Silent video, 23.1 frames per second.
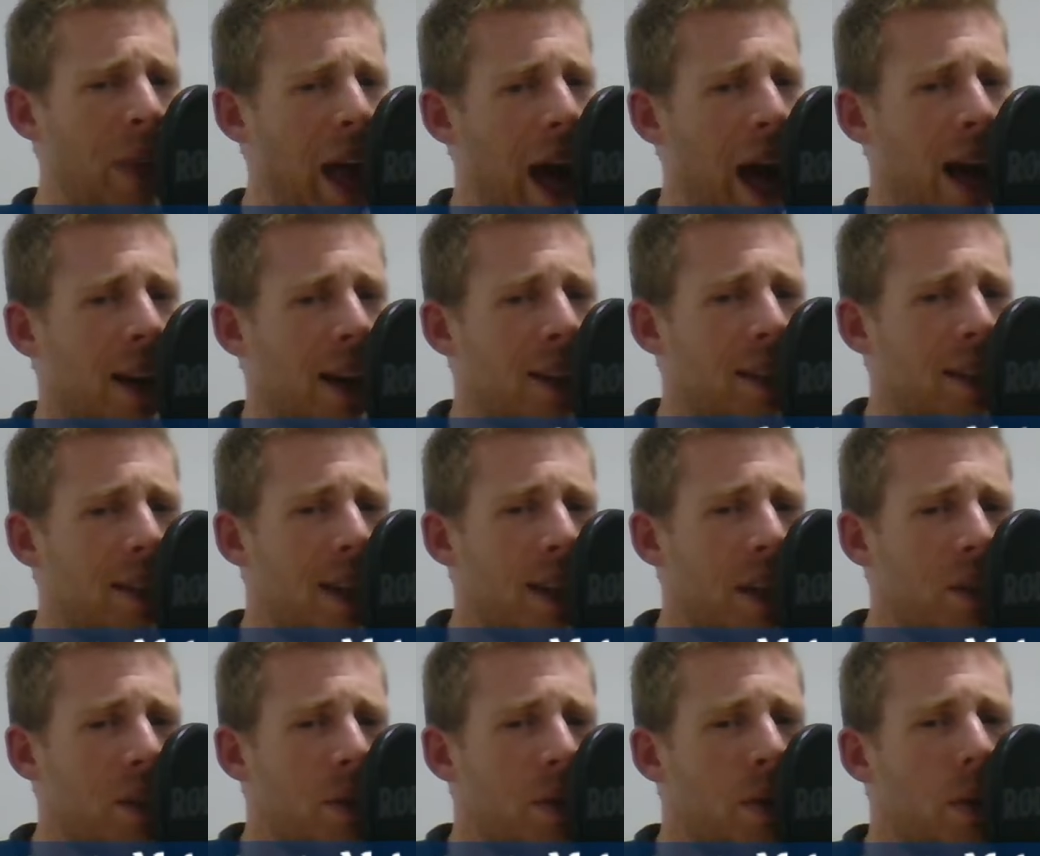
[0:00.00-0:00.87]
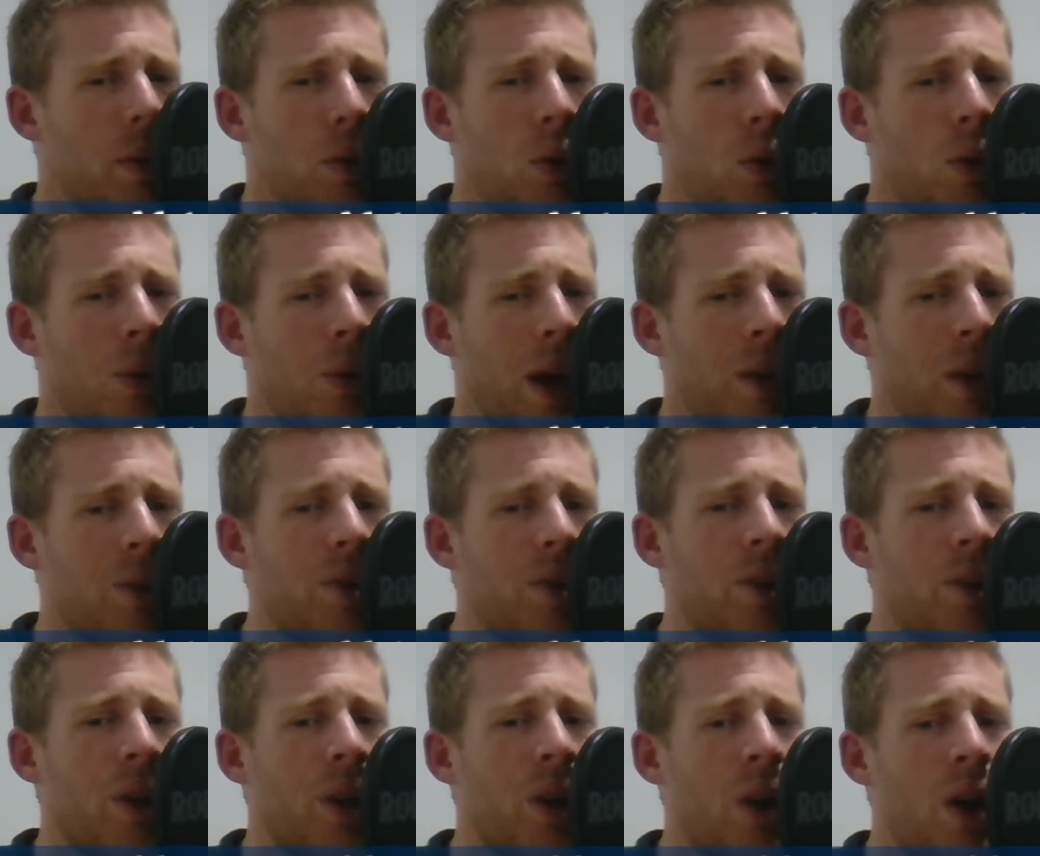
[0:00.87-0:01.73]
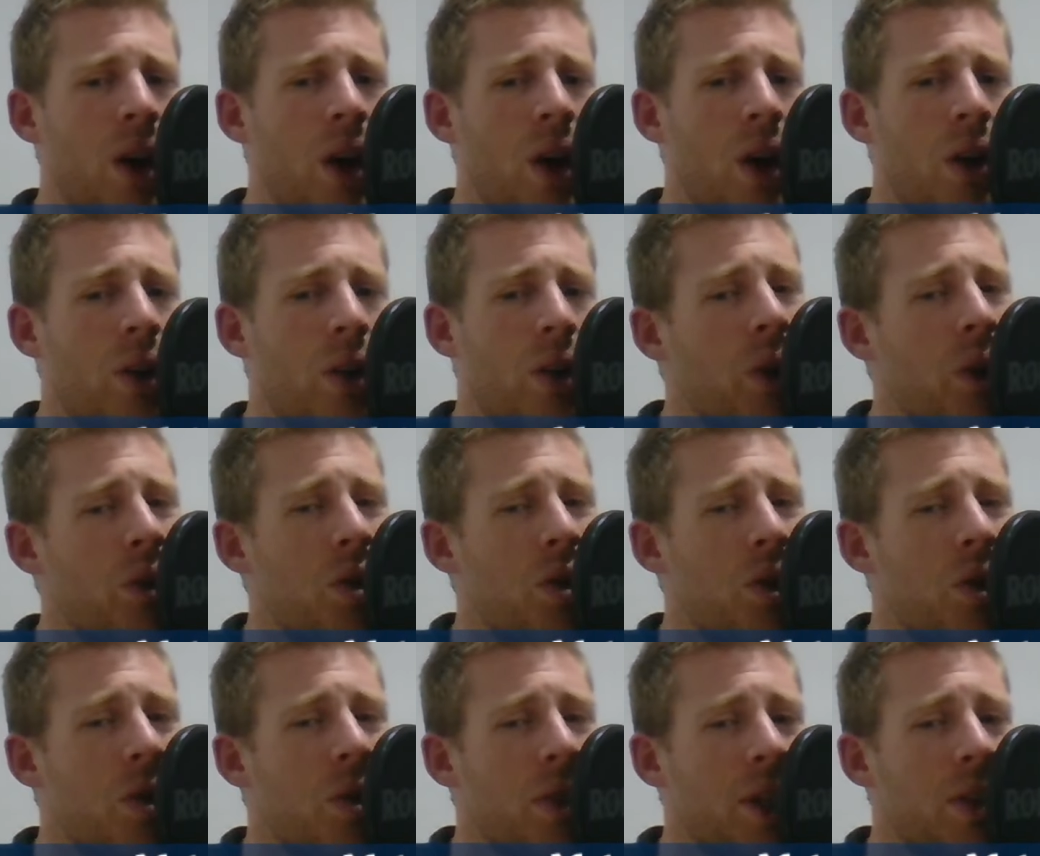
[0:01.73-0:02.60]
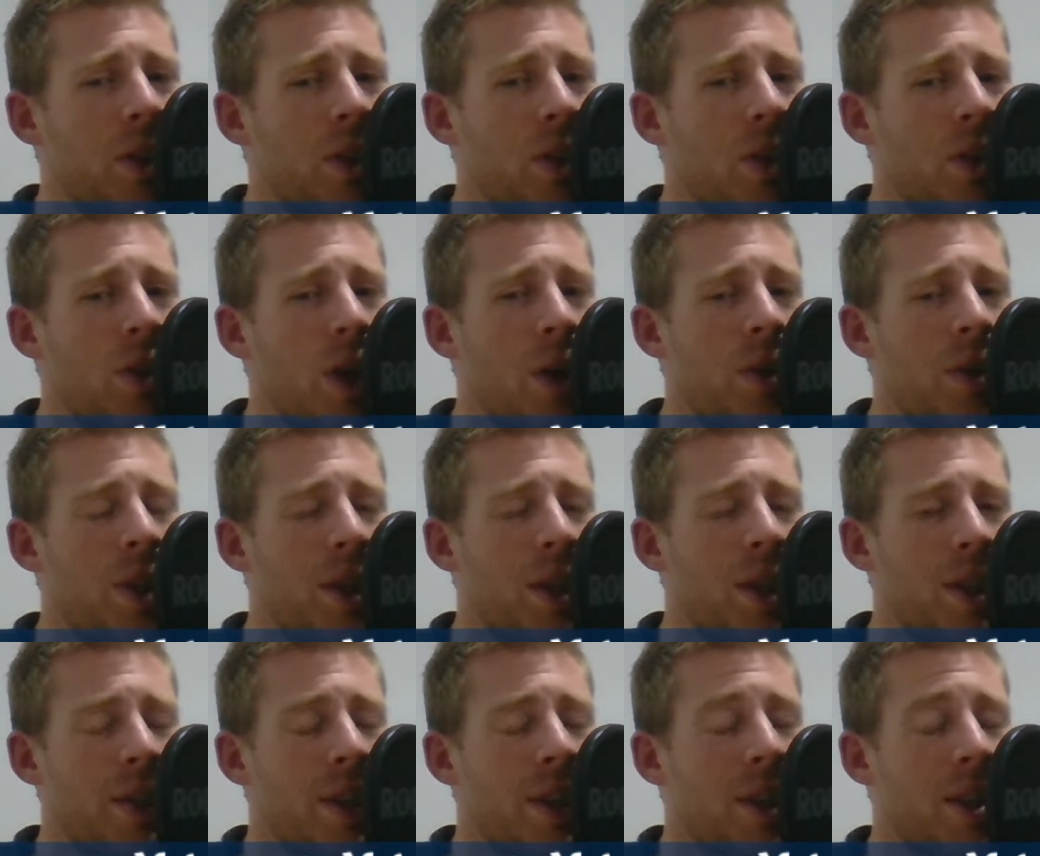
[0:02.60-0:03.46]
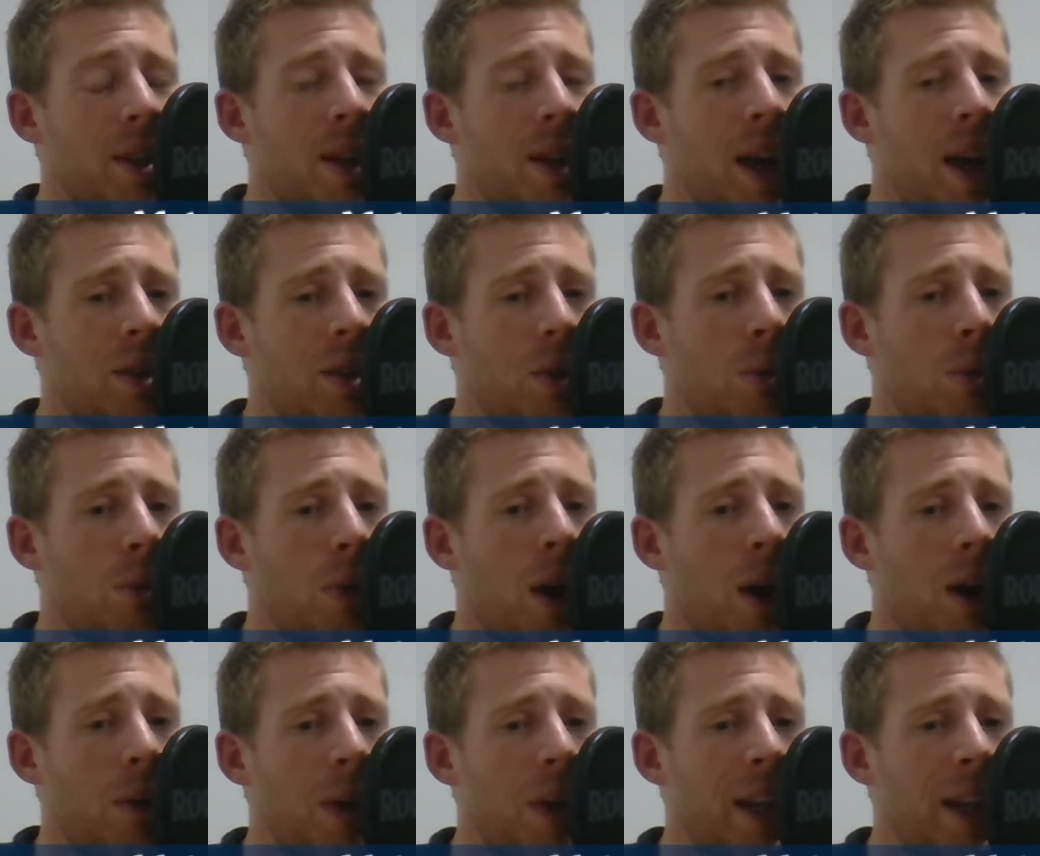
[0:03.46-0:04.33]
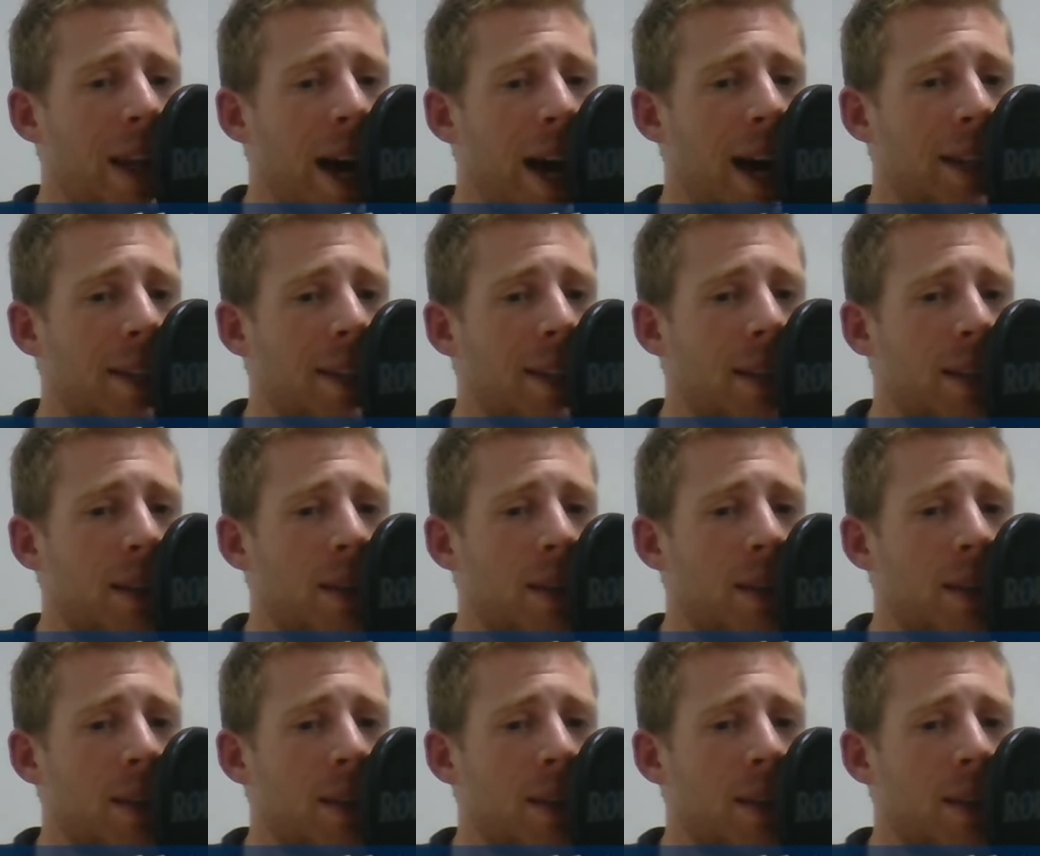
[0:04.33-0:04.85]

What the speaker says: Alice said to the Dormouse, not choosing to notice this last remark by the Hatter.